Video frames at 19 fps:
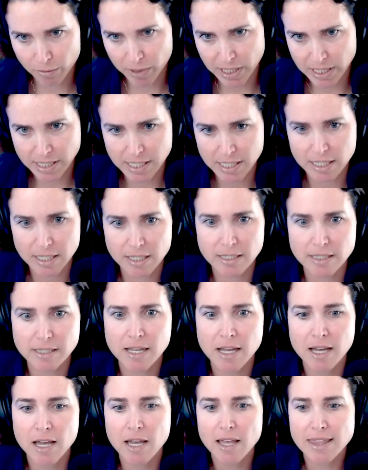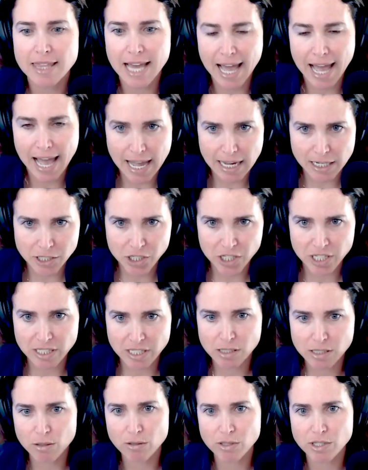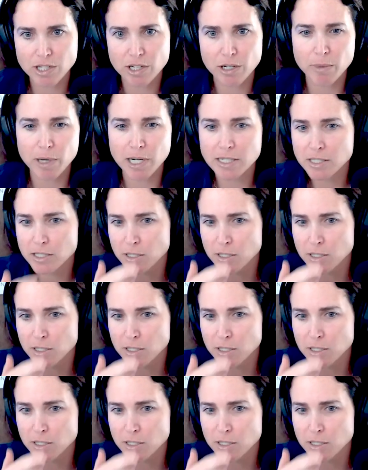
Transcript: pieces the actions, those are your parts.